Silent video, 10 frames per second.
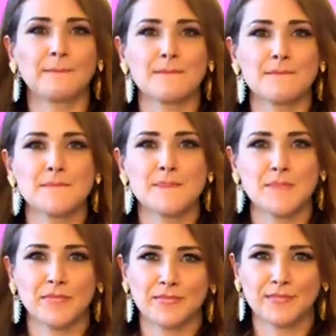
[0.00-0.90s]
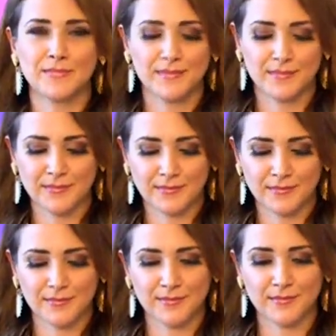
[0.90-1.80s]

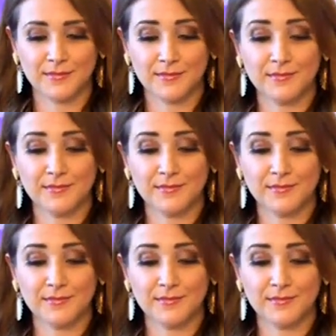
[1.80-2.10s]
(silent)